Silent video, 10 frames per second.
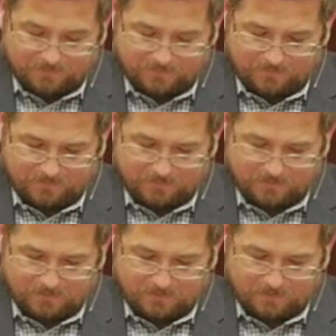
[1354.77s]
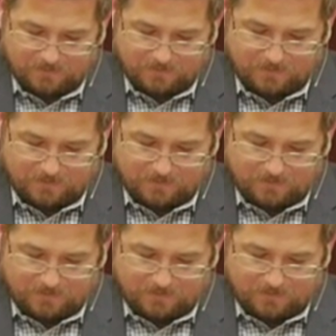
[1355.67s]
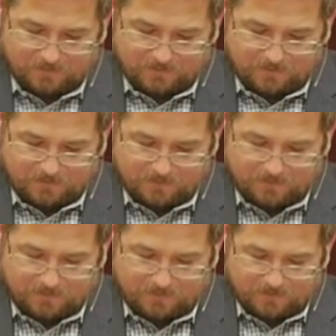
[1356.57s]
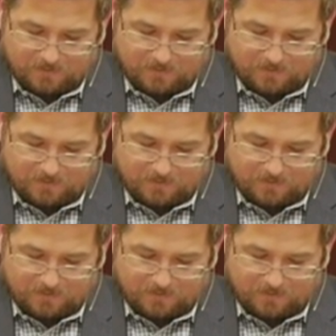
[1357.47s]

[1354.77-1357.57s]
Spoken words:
No one is speaking in this clip.